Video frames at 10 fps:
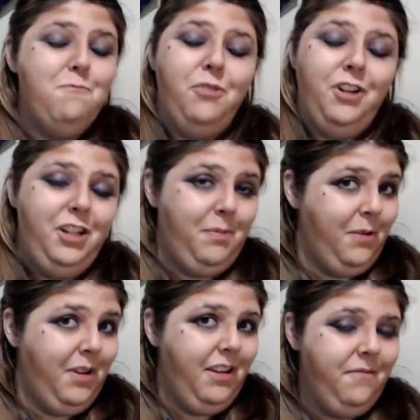pretty
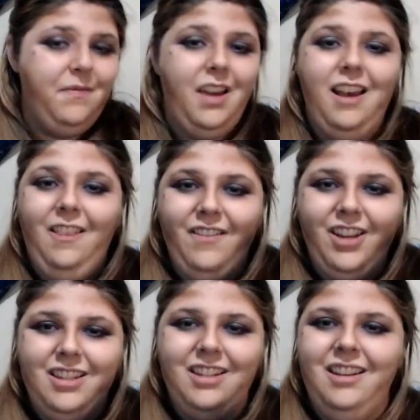spooky. I love
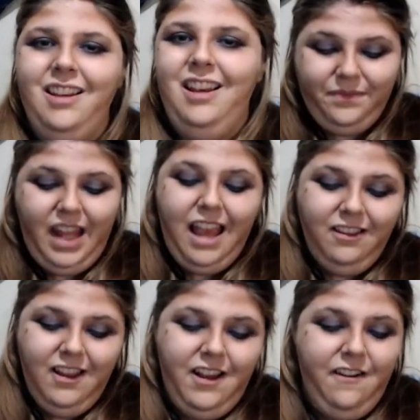it. I
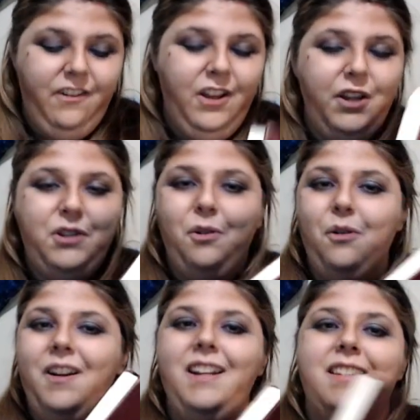love
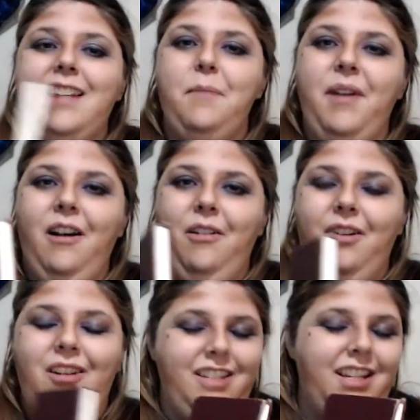stories about
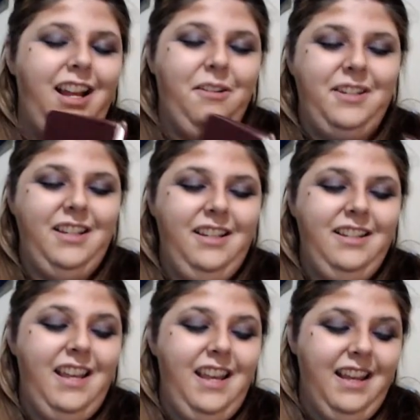haunted
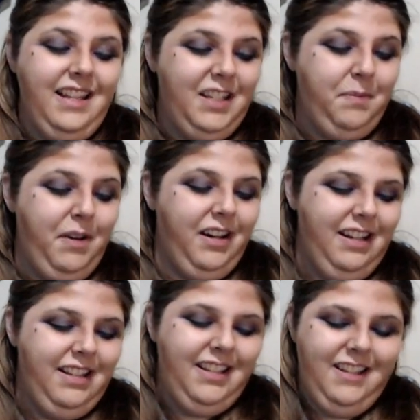houses and
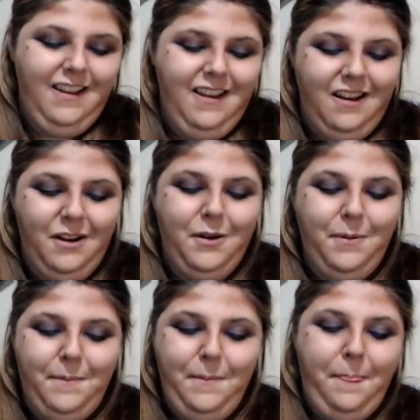spirits.
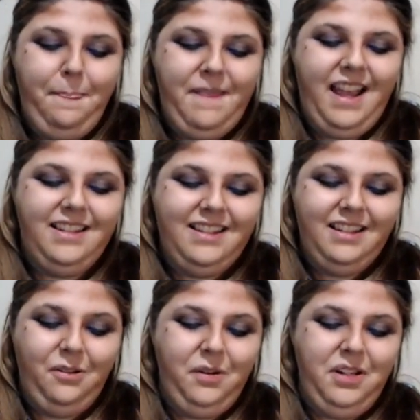Um, that's
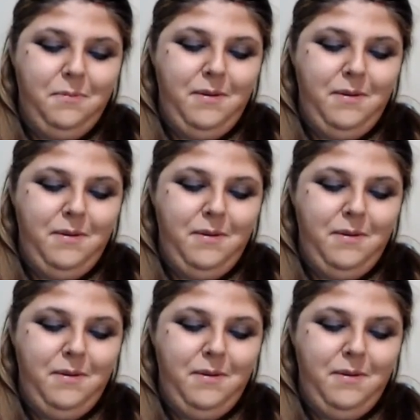going to